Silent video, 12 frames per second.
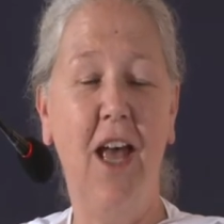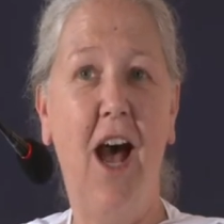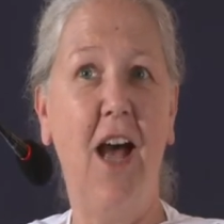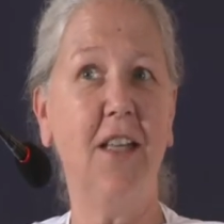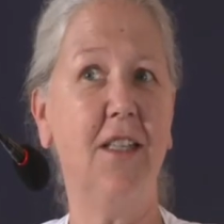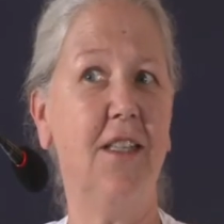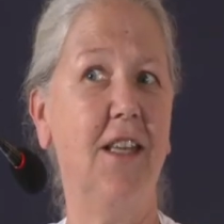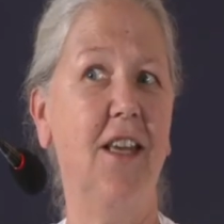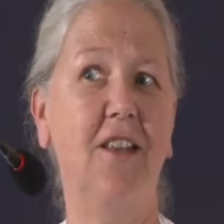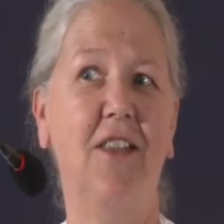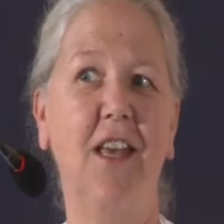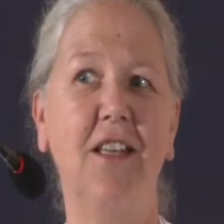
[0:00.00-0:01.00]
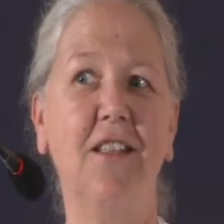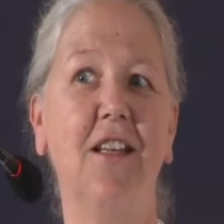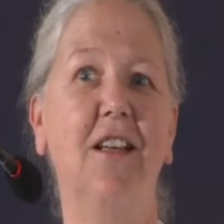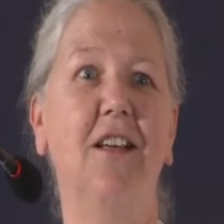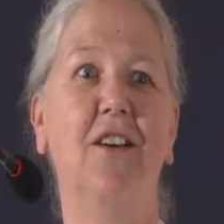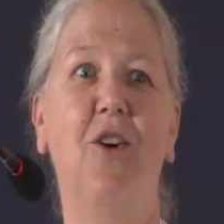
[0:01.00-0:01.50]
I see there's
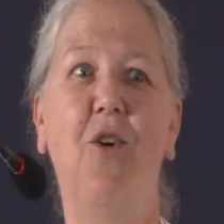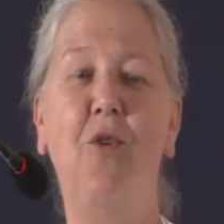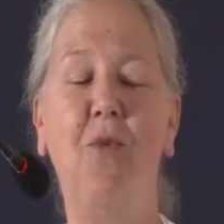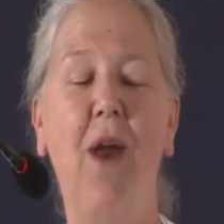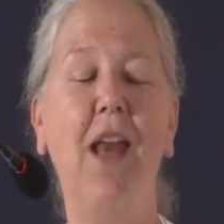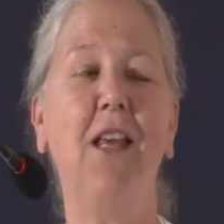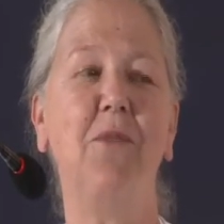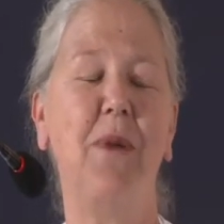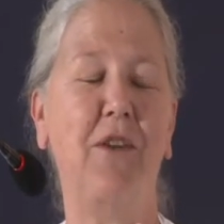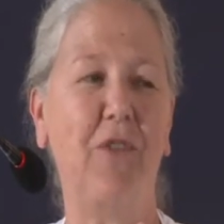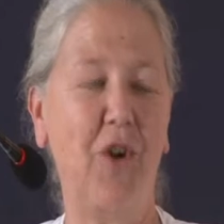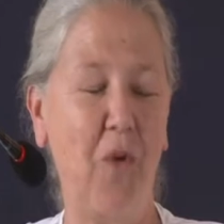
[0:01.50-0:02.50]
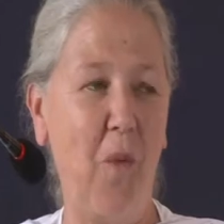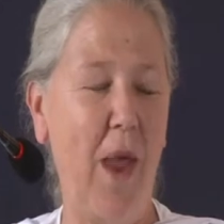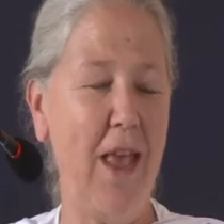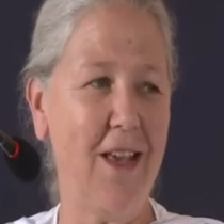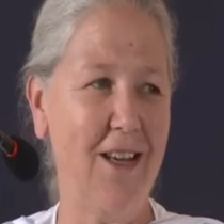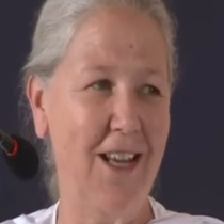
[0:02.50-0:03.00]
already a bit of an
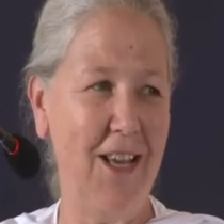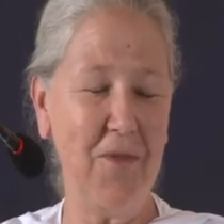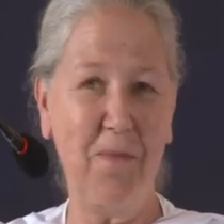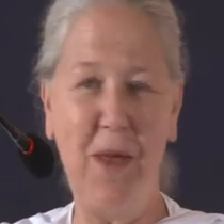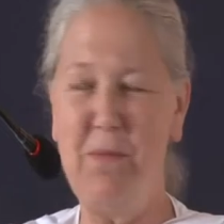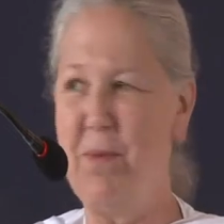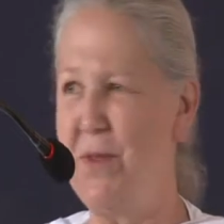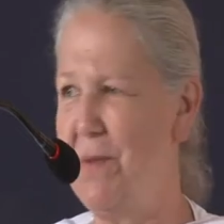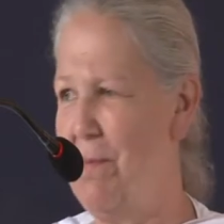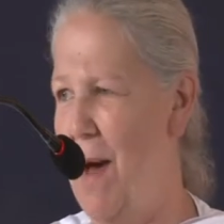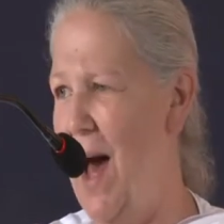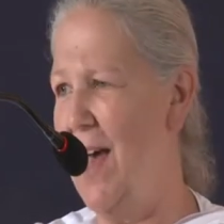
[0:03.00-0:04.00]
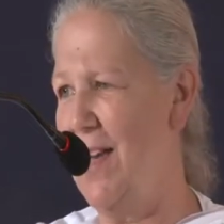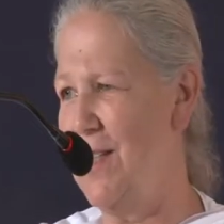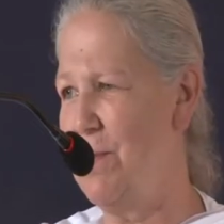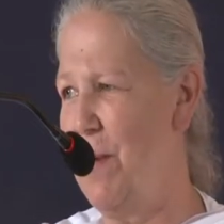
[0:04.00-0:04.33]
awakening in people's mind